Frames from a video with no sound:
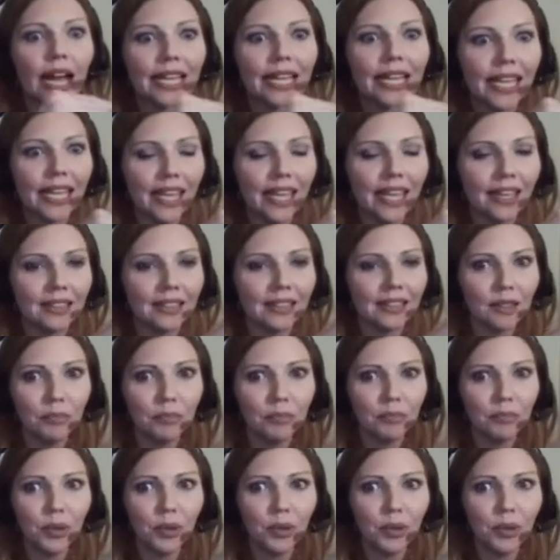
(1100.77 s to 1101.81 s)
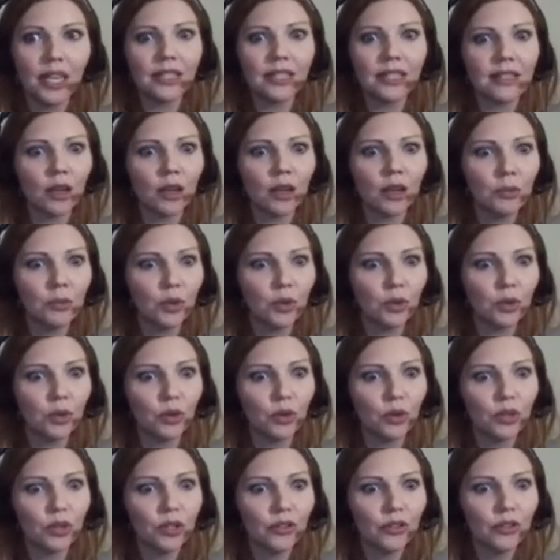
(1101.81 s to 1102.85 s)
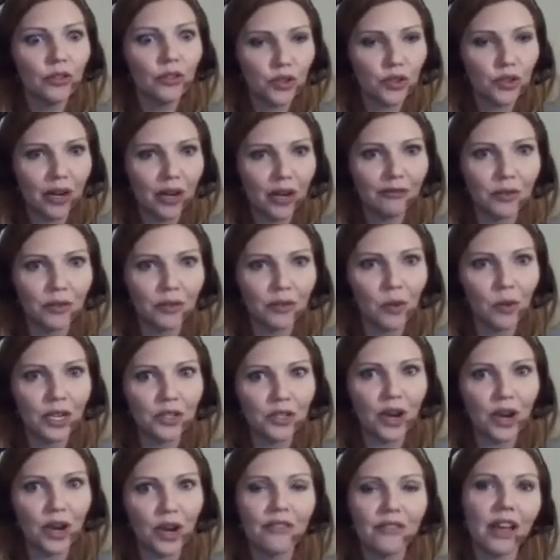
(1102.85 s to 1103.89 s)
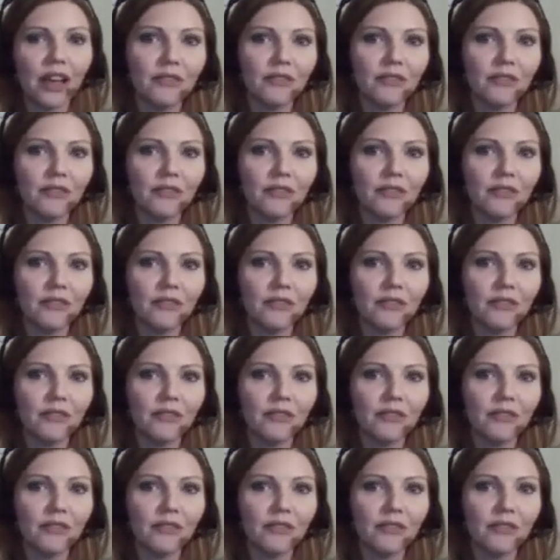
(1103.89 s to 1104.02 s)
can't put things on Moodle straight from OneDrive.